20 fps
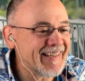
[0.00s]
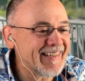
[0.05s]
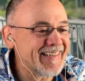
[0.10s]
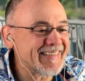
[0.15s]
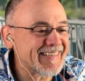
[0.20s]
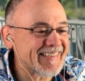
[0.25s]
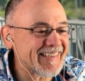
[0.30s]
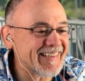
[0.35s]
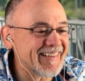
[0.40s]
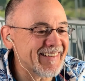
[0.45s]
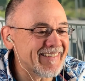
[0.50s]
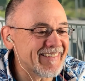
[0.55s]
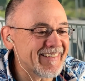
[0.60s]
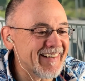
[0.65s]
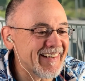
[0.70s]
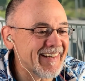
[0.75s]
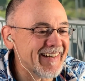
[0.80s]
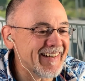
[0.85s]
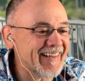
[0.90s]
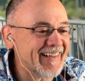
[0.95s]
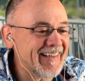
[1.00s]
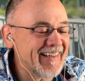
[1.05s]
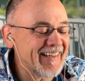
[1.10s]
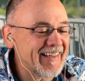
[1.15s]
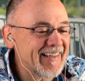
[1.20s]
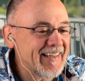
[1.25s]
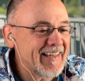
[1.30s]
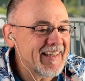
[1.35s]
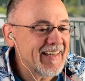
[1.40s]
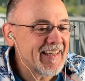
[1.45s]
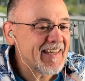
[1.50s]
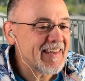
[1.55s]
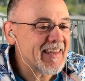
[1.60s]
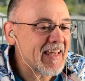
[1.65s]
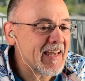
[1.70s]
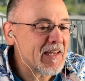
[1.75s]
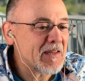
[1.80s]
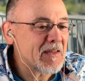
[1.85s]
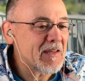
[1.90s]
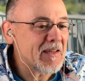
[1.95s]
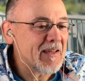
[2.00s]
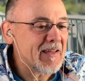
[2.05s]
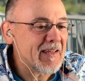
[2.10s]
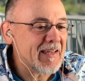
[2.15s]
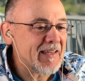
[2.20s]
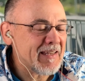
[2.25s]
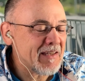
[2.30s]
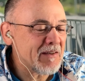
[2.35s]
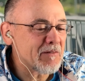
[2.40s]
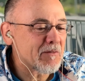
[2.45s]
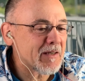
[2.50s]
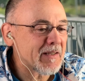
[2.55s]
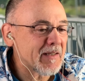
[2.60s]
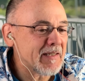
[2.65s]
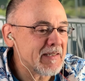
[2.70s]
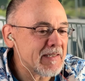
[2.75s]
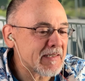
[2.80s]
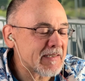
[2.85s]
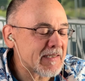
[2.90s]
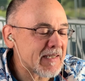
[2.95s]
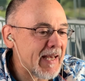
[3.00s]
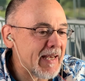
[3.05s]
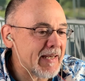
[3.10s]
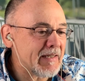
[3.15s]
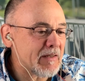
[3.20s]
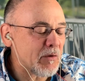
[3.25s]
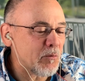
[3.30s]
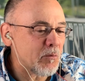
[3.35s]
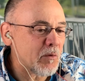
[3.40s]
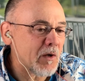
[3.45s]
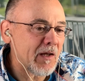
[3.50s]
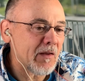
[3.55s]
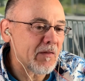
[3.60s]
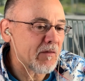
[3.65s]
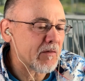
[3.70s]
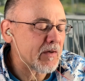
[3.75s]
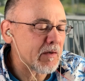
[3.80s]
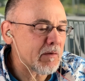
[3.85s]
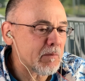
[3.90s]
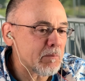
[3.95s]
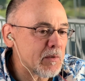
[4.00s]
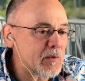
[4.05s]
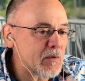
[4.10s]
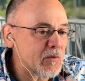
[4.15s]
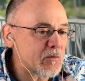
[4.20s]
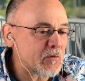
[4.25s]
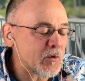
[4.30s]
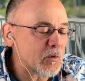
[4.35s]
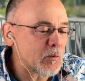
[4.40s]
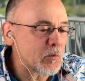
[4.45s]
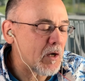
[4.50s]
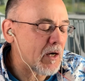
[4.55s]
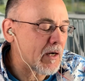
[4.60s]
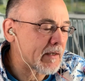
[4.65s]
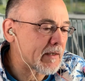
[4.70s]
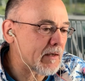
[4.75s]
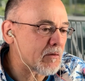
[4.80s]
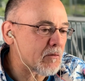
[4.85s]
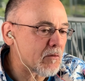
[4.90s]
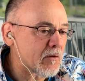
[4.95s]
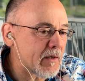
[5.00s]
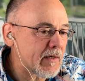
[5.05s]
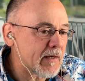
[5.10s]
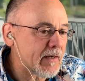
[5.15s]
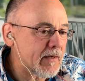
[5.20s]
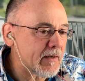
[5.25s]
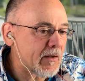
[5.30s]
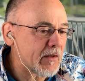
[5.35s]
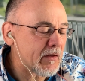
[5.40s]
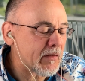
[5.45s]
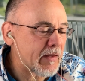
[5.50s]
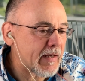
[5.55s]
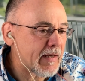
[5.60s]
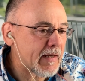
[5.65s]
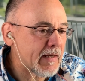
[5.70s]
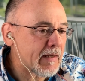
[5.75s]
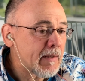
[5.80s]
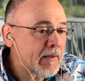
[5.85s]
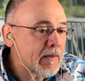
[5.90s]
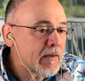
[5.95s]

So he really designed it well. They've got a beautiful walking ring and all that.